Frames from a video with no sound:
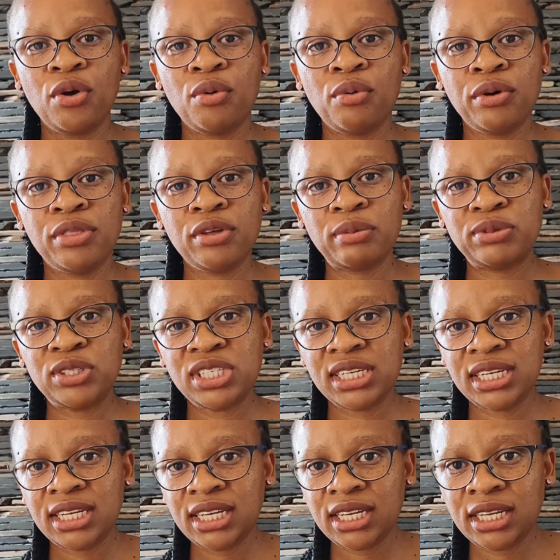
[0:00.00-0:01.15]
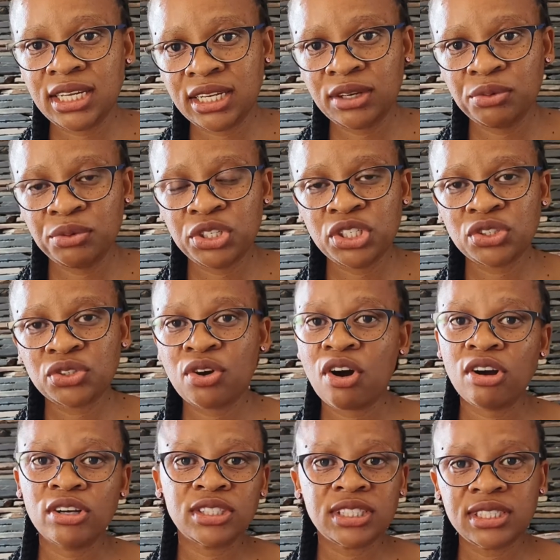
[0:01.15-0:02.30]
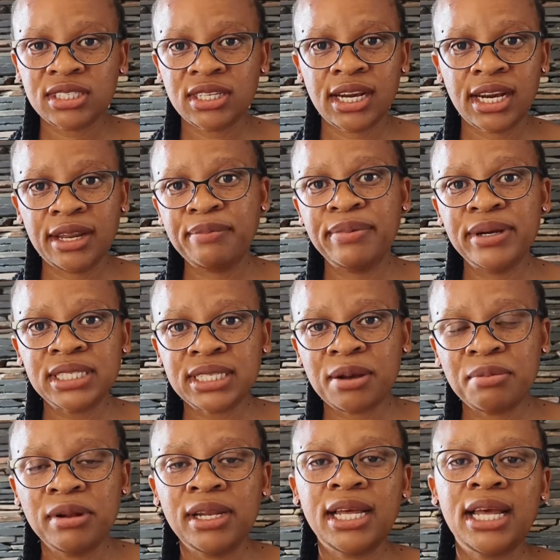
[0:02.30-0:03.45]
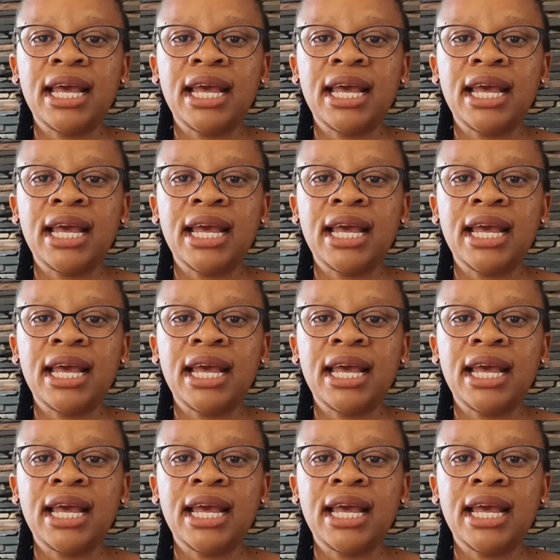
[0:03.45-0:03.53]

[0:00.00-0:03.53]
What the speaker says: with option E, which is cost reimbursable,